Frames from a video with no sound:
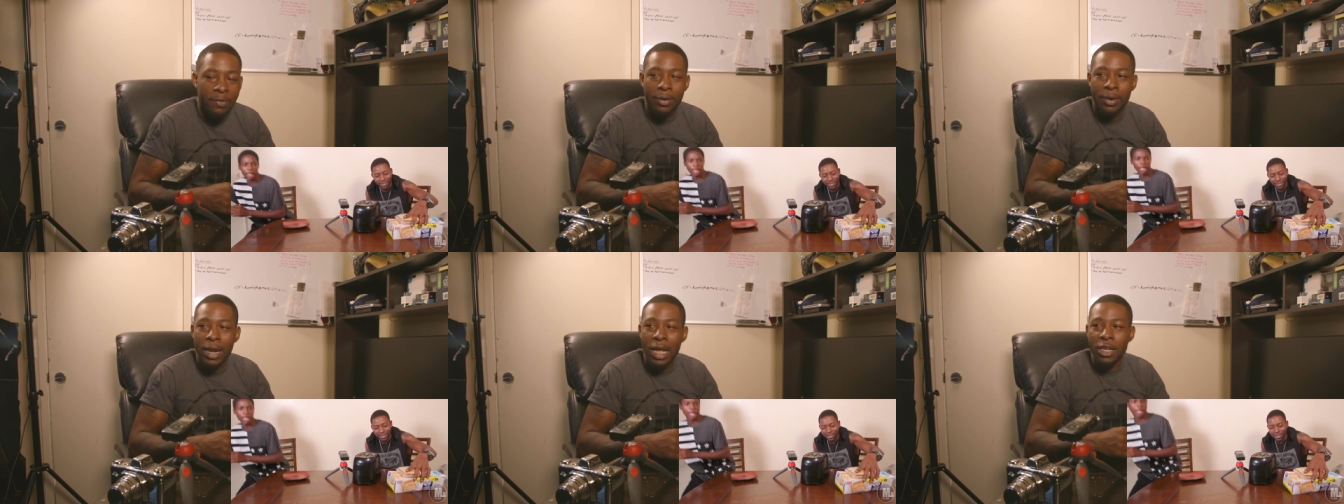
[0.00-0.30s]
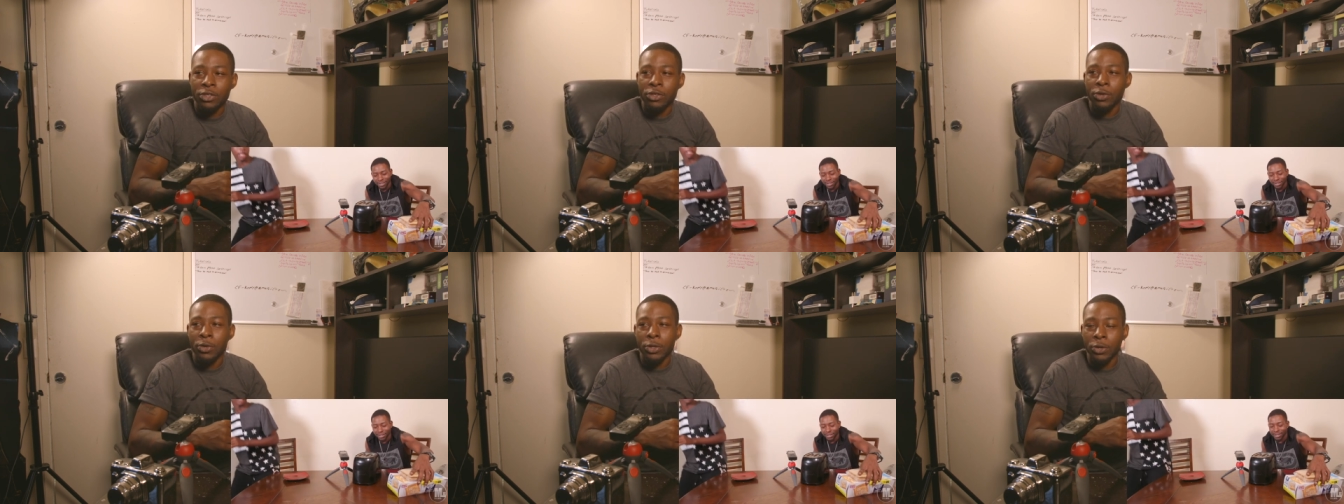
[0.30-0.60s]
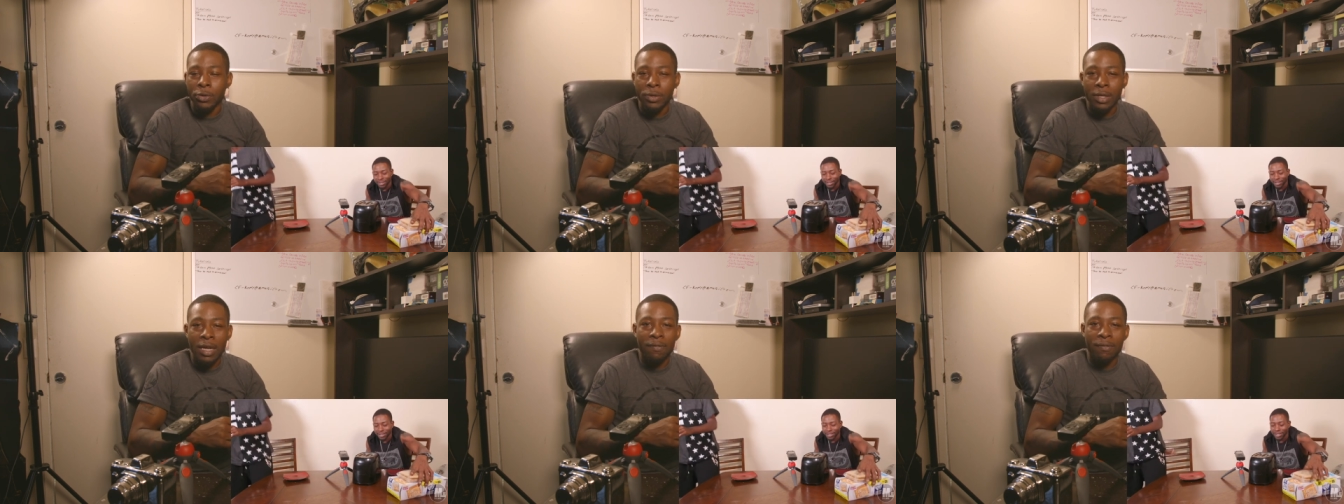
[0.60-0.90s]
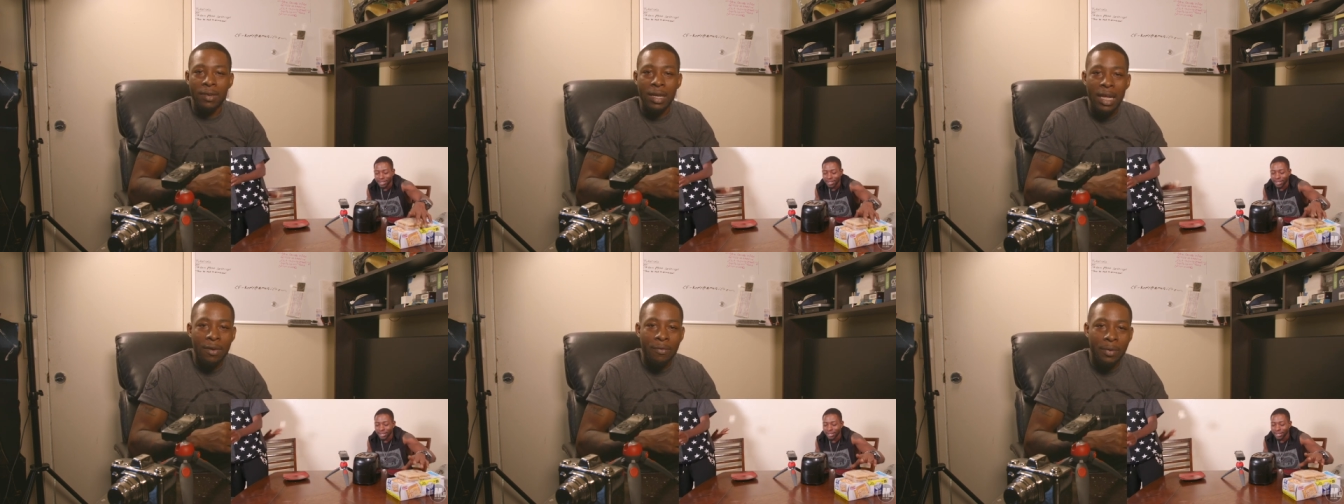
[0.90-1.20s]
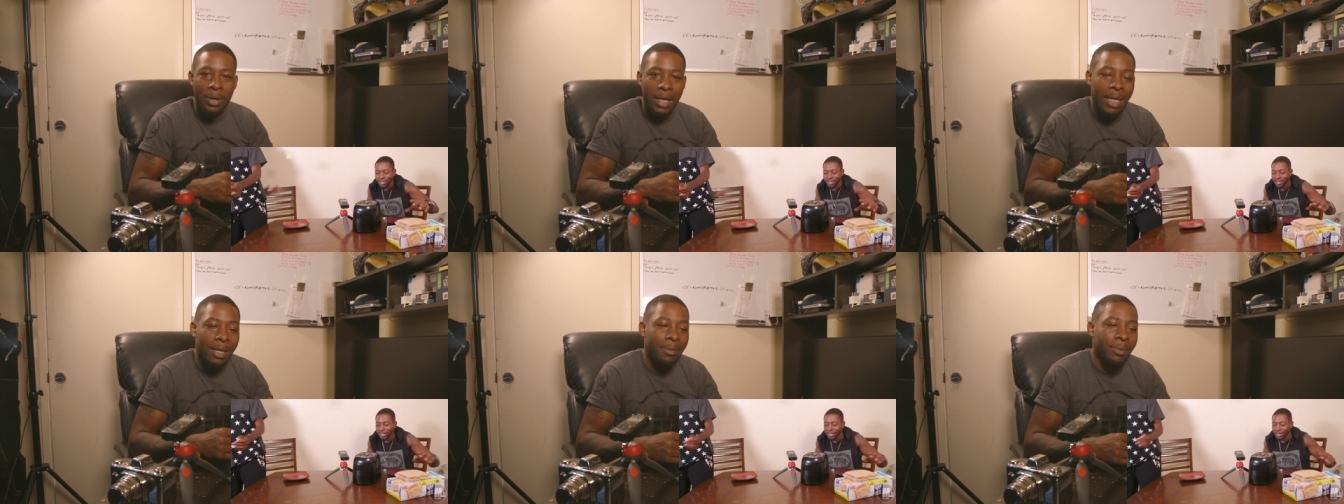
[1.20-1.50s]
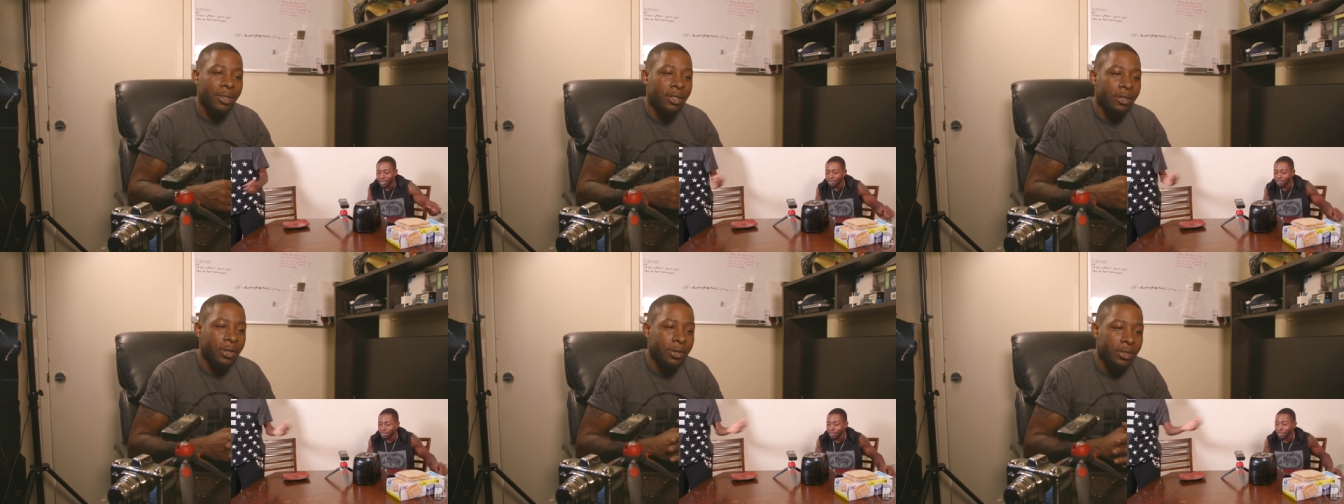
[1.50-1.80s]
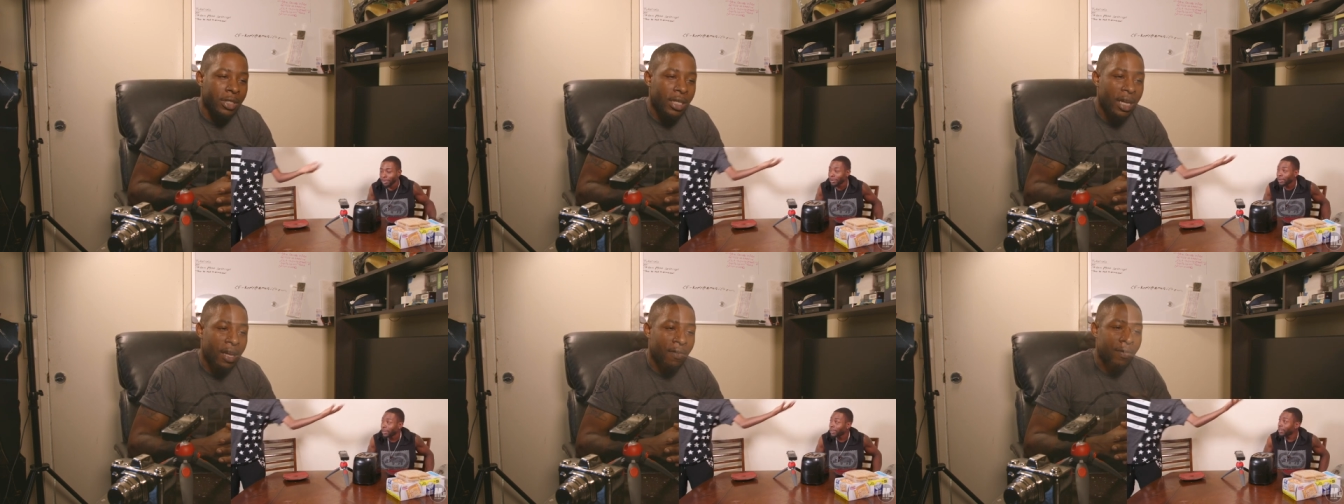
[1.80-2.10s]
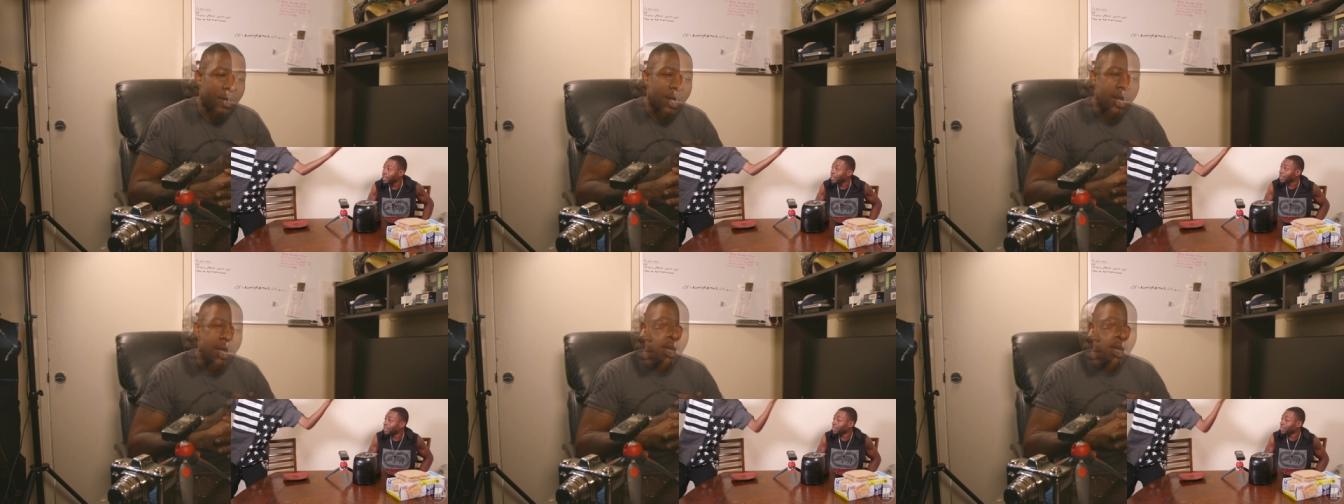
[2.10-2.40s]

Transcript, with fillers: They're not showing you enough love when it comes to your stuff.